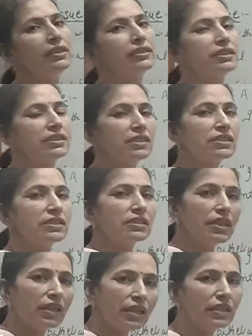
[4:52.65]
This is
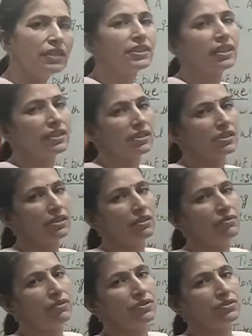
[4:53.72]
internal
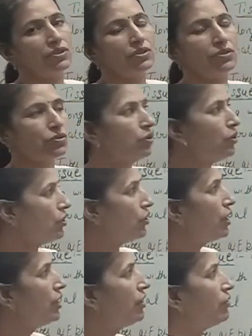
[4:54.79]
surface. So
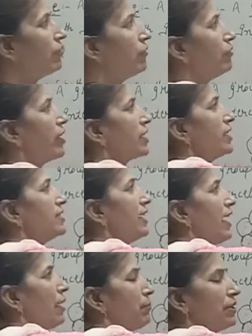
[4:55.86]
what is the
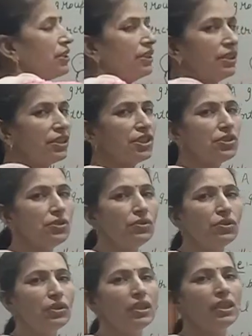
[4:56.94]
epithelial
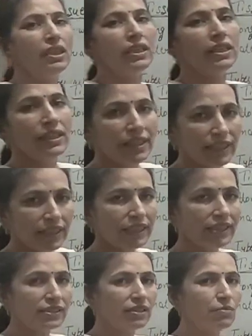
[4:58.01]
tissue? It
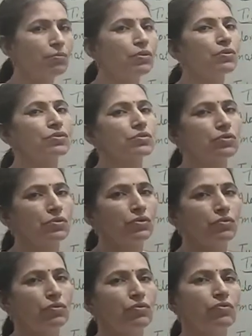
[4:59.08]
is composed
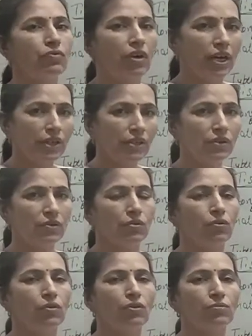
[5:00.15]
of one
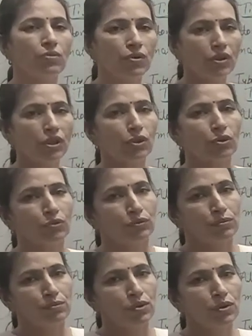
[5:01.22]
or more
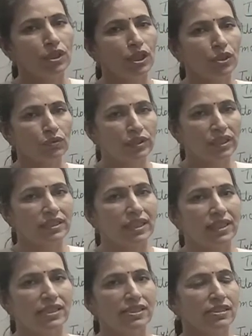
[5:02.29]
layer the
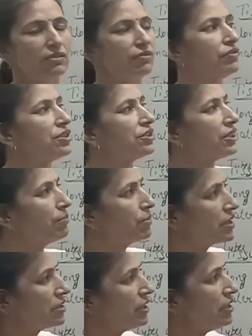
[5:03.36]
cells which are
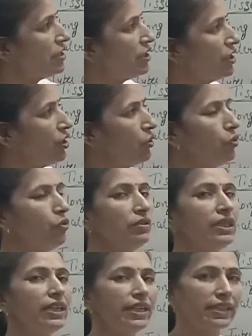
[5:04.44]
present on
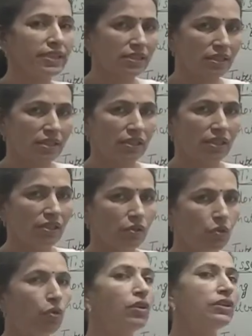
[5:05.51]
the external
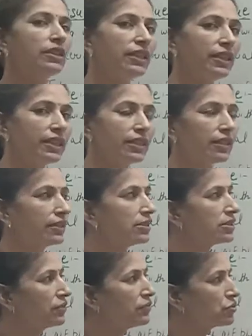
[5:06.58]
or the internal
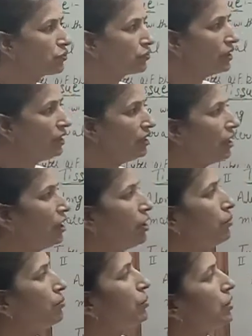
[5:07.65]
surface of the
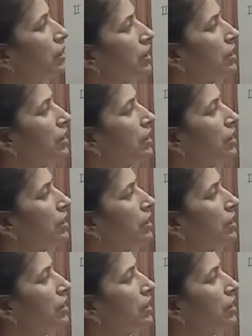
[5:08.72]
body.